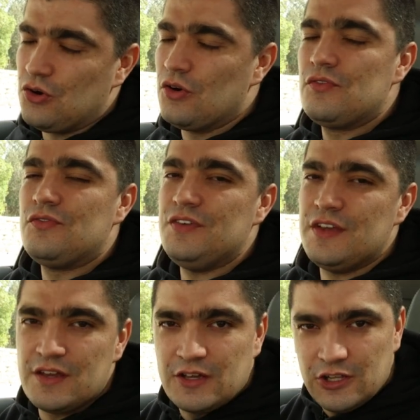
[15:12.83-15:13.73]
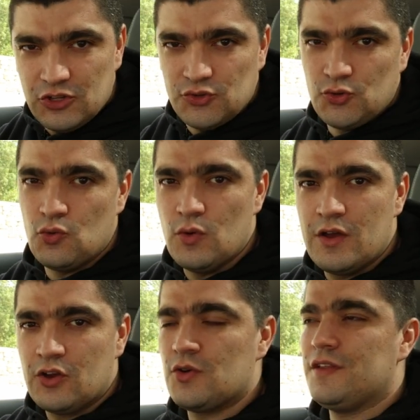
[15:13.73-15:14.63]
or vehicle to
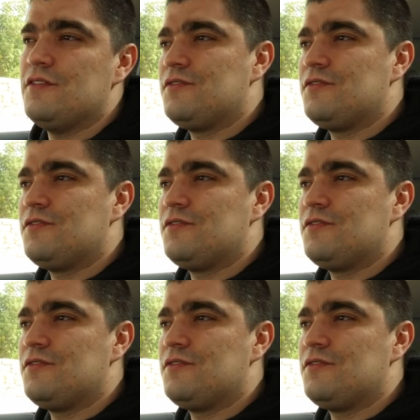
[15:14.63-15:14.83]
grid.